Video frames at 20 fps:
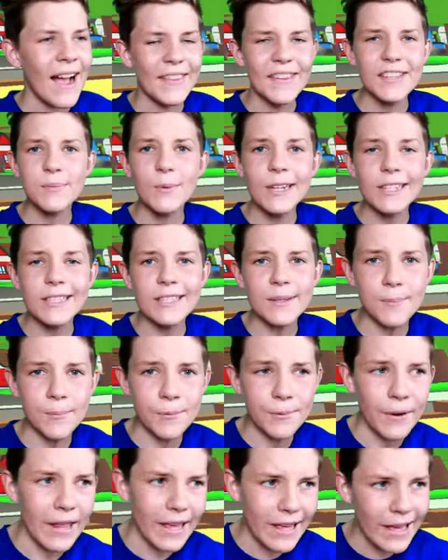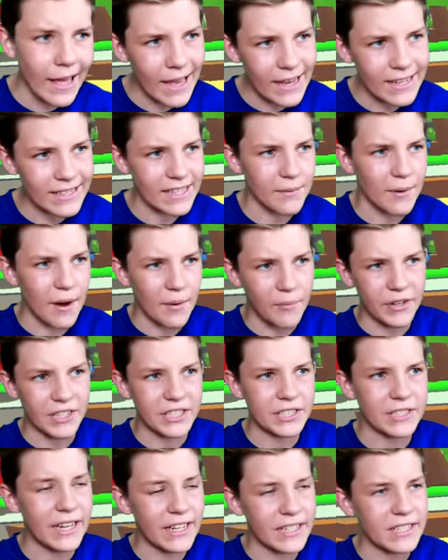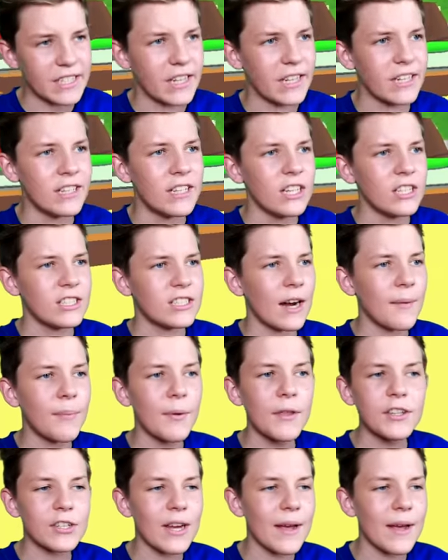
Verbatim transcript: And this one is a pretty easy one. We just need to jump on the